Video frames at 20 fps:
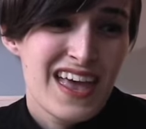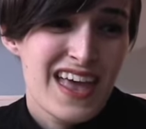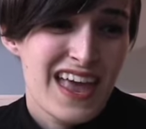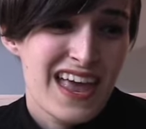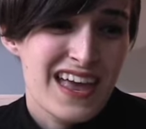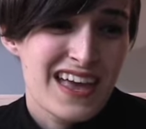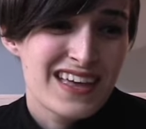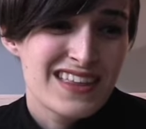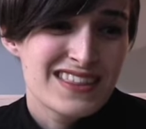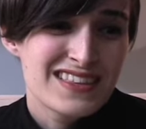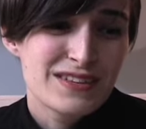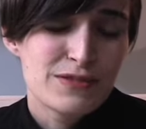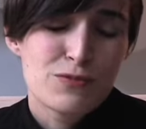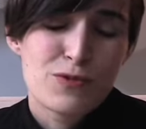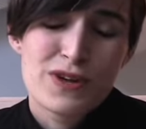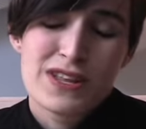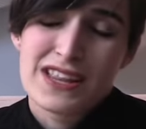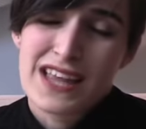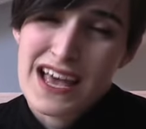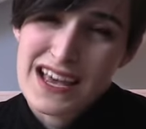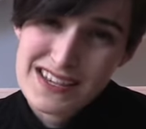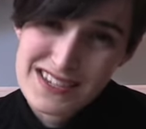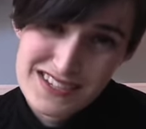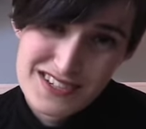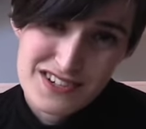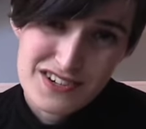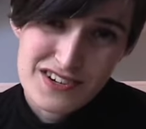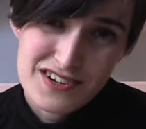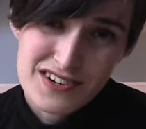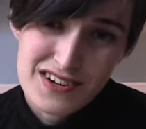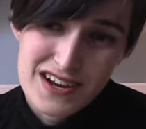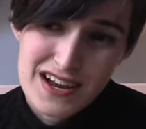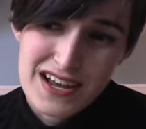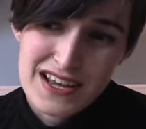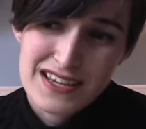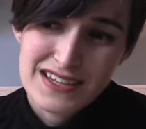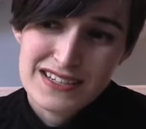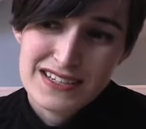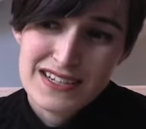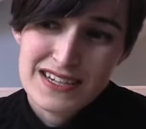And the one last year,
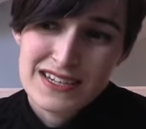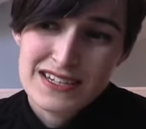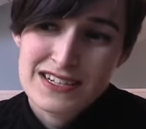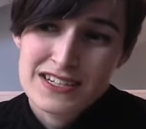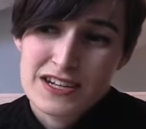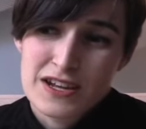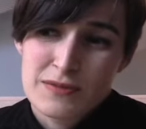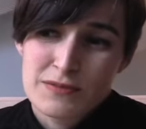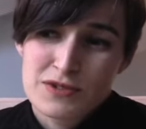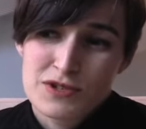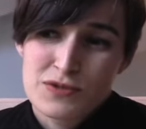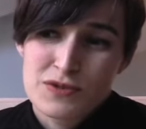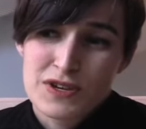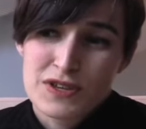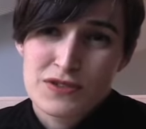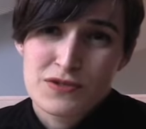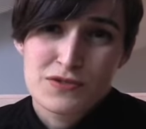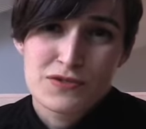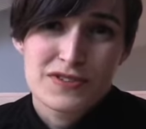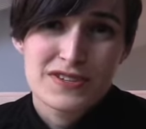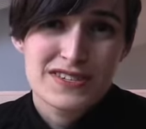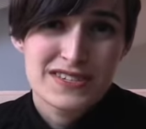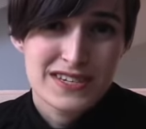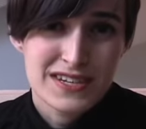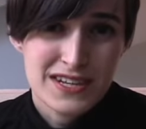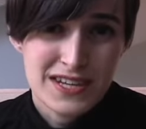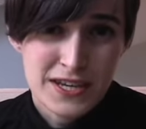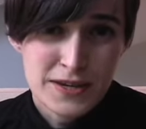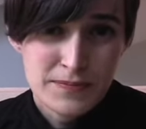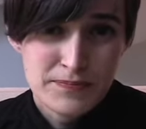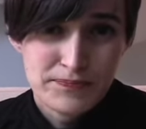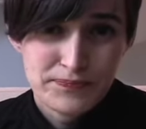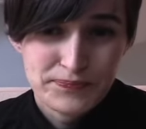I ended up doing through the city